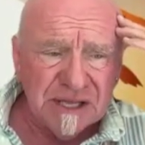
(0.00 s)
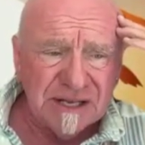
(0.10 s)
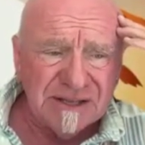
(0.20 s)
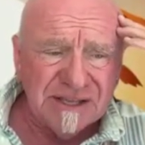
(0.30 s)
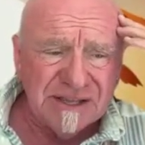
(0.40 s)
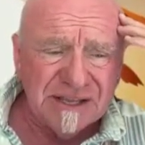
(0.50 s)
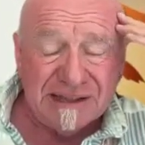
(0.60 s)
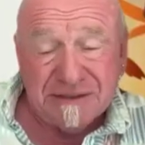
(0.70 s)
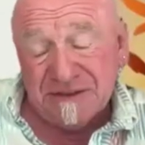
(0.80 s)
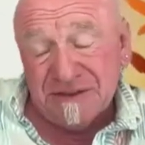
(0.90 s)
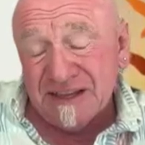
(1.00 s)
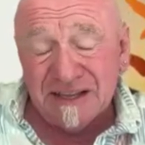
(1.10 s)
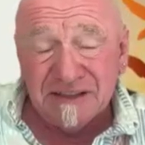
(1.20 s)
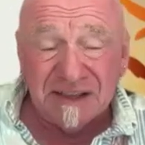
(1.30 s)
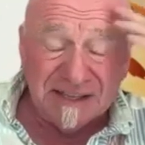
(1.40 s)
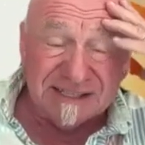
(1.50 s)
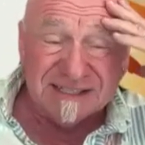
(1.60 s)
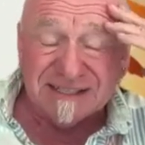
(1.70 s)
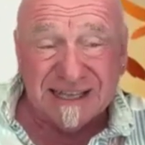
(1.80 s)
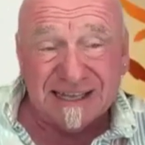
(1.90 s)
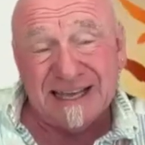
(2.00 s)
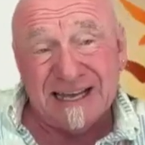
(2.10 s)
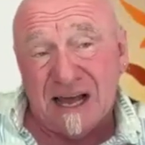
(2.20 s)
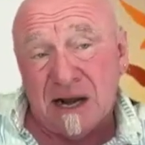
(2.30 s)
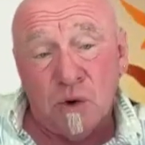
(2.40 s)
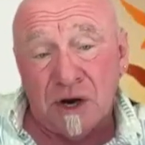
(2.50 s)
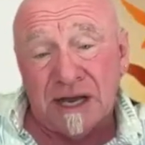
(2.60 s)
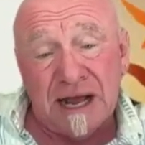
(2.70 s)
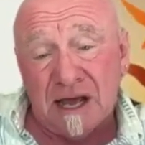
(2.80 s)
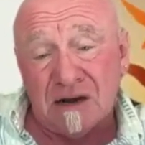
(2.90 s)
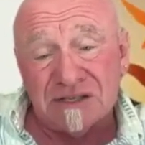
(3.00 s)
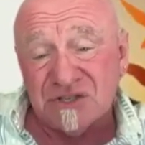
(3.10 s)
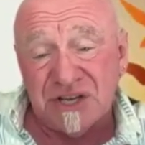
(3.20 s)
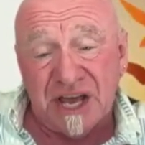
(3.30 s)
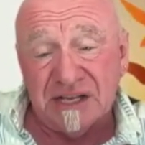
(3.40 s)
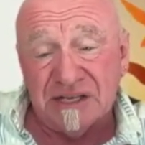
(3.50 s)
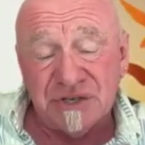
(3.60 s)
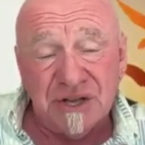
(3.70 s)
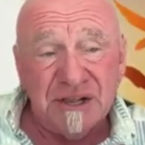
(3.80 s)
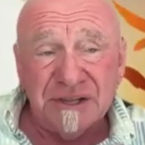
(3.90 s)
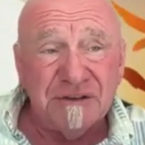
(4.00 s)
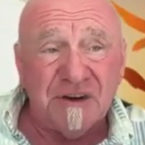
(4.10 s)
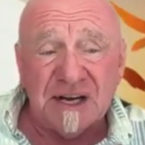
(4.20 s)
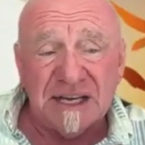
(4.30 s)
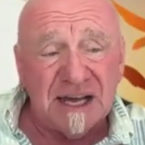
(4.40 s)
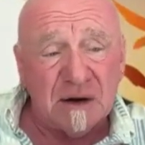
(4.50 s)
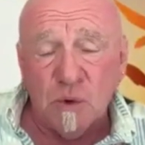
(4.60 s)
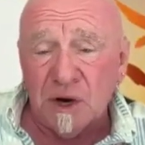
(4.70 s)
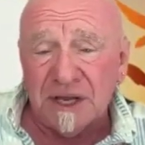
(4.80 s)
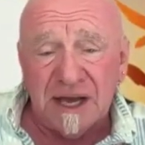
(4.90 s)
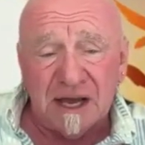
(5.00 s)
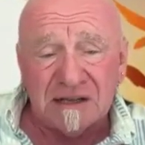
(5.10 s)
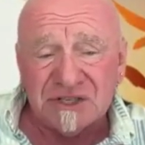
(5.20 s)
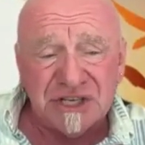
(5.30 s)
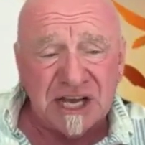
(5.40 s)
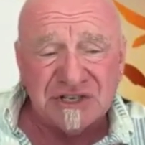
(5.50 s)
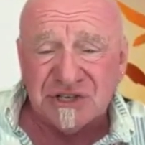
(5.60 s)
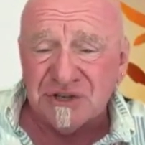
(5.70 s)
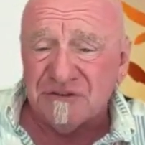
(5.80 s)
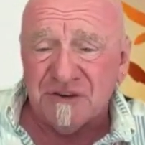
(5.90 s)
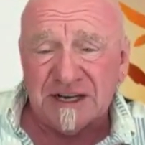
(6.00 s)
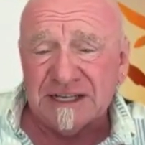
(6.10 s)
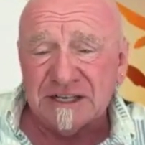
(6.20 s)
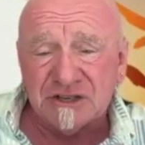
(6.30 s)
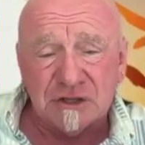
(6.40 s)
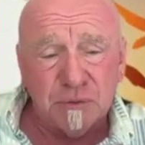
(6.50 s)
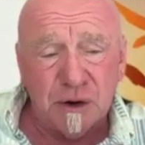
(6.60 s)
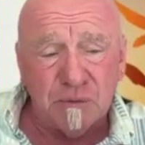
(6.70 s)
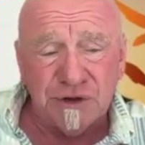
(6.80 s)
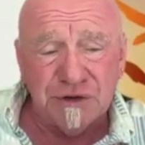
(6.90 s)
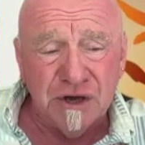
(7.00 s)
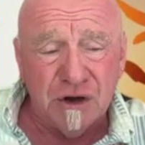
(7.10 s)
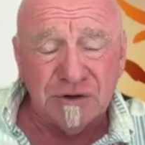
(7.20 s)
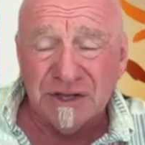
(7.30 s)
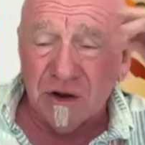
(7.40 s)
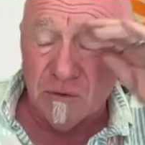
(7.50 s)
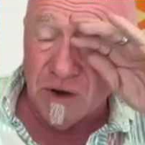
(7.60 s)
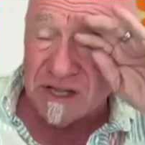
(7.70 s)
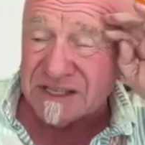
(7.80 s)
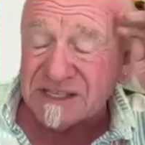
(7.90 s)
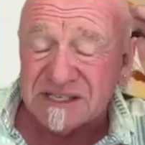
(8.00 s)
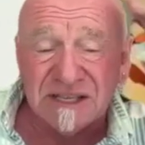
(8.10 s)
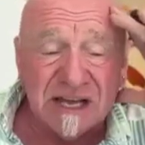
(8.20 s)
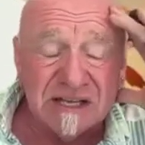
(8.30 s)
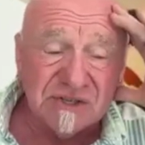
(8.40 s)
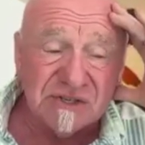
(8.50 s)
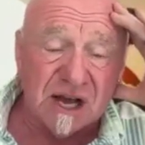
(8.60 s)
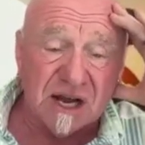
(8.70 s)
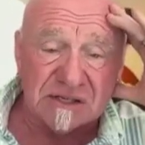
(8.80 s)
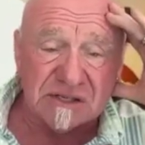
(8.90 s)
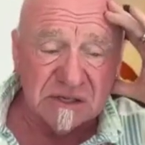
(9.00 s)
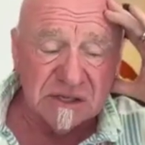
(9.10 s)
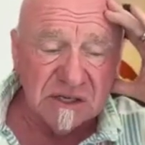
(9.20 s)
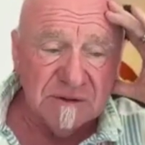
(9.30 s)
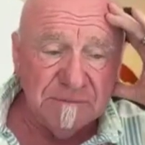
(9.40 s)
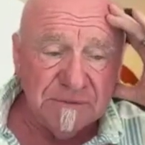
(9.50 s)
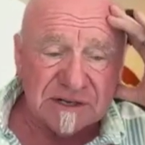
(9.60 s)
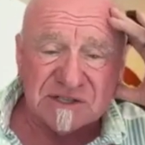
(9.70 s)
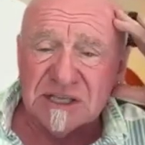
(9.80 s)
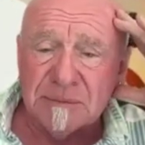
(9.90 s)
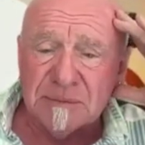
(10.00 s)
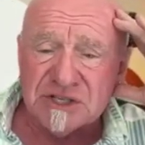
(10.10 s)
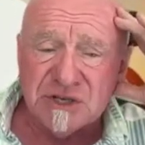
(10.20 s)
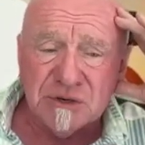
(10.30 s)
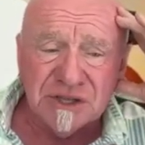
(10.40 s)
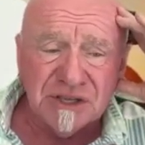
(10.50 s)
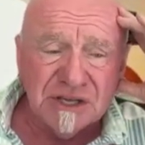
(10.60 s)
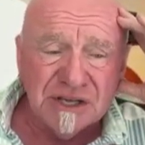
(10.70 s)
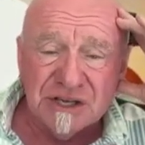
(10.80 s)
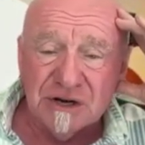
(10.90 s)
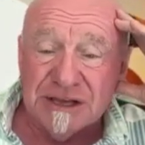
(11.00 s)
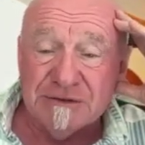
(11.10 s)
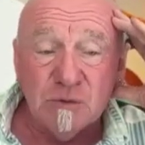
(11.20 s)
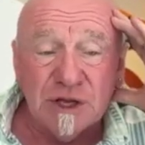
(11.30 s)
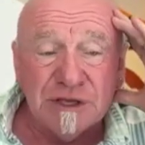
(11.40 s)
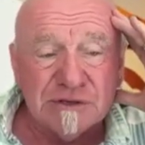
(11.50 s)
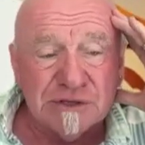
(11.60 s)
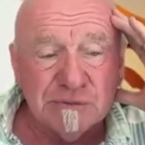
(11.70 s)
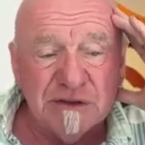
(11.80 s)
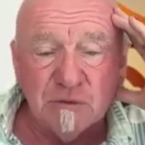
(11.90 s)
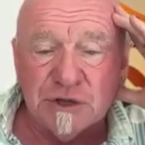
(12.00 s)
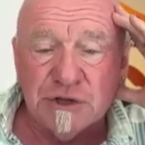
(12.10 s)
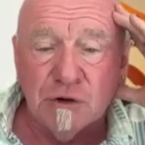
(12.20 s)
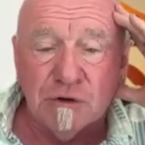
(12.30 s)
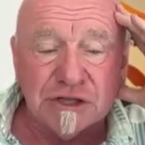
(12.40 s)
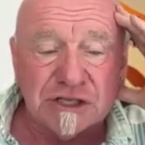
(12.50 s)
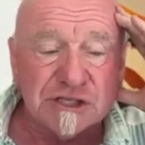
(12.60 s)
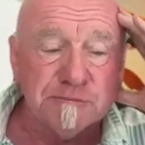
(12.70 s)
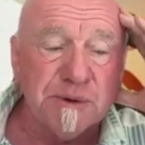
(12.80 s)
that it's like they got to work it out on stage. You finally got to work it out on stage till you finally get to the point where you go, you know what, this stage sucks. There's limits to it. Even when you go into the